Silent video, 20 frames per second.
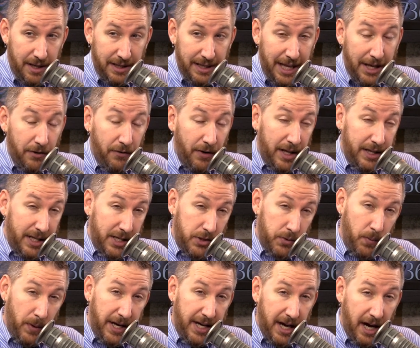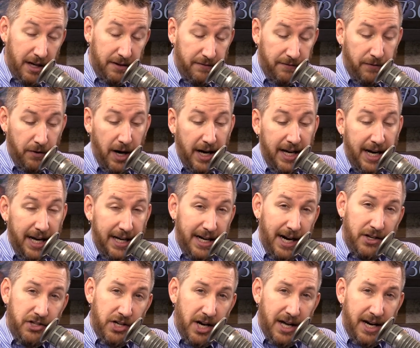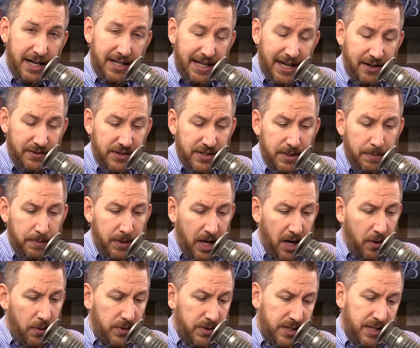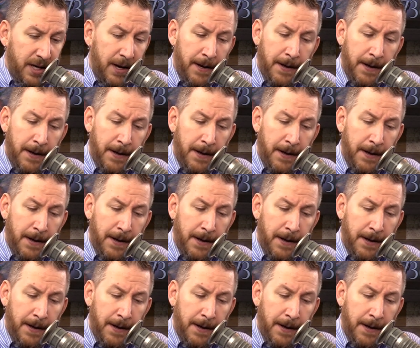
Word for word: later on this week on Friday, and I jotted down some notes.